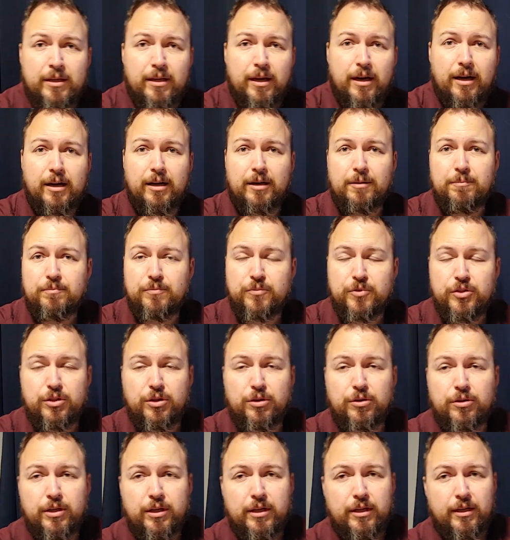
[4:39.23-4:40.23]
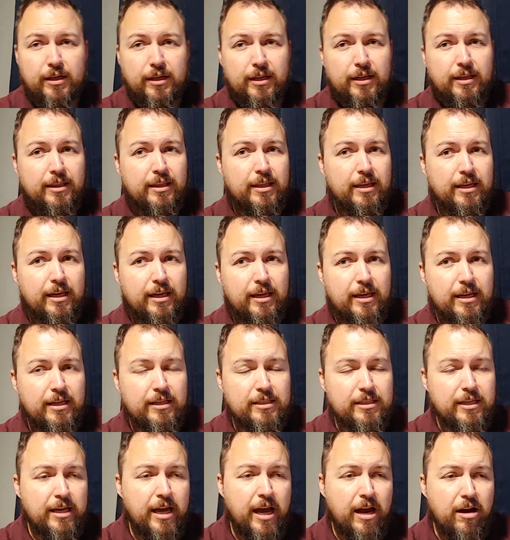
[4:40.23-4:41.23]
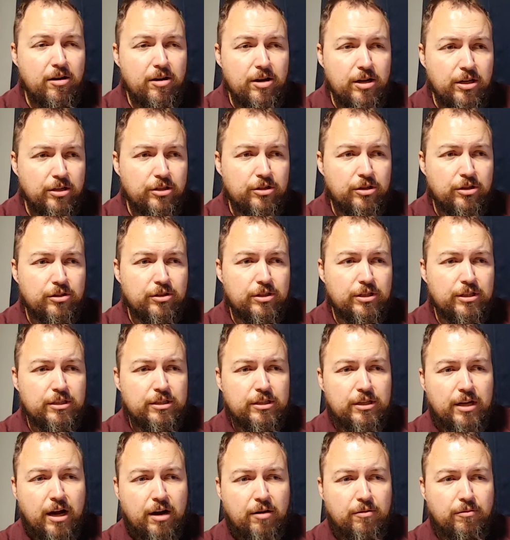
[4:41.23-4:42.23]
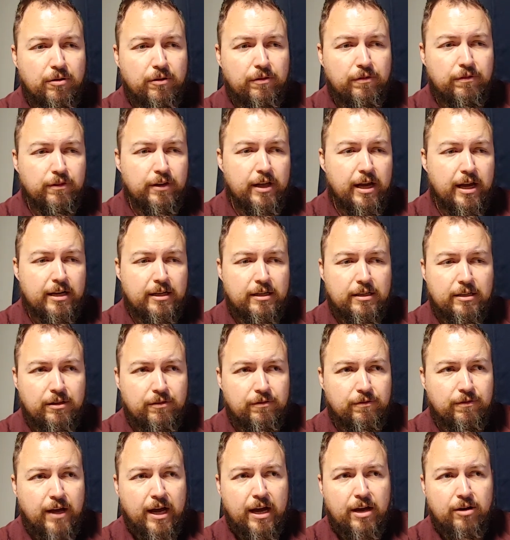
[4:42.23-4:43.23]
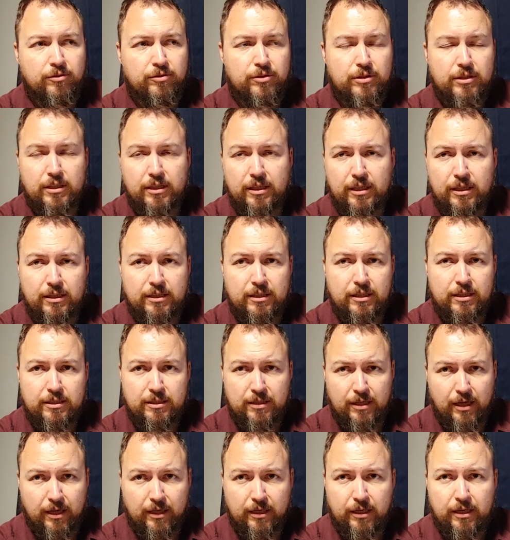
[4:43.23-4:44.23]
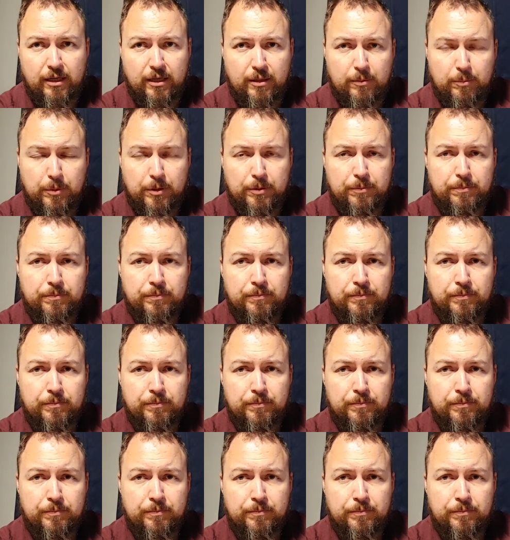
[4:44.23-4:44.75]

Um, so the, his character does not reflect the vows that he does not keep.